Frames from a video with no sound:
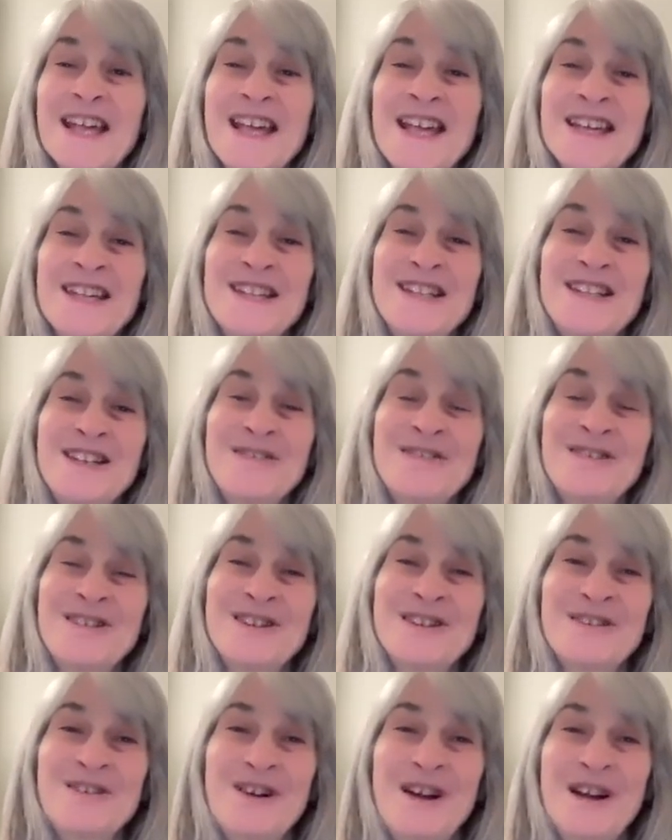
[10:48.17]
And she
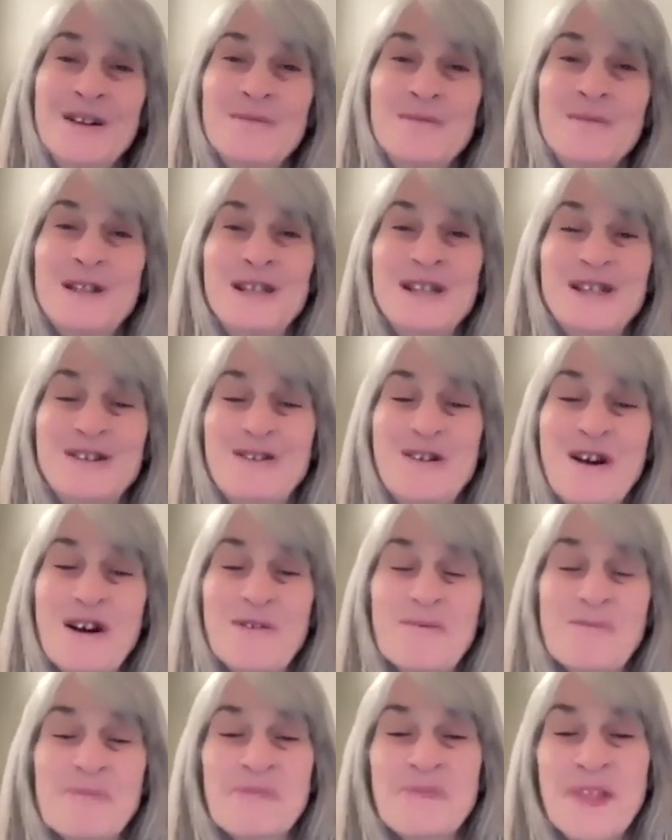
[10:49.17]
was incredibly
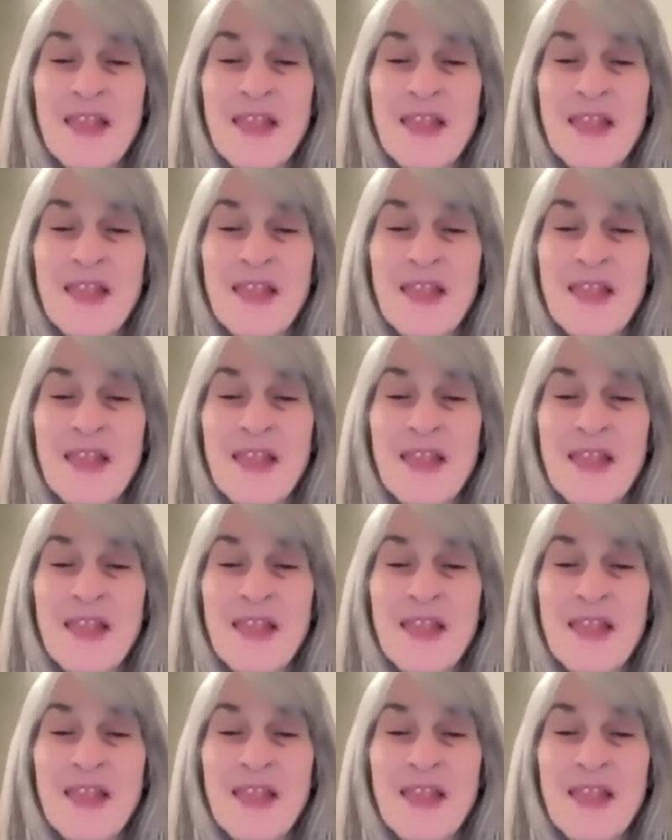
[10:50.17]
strong.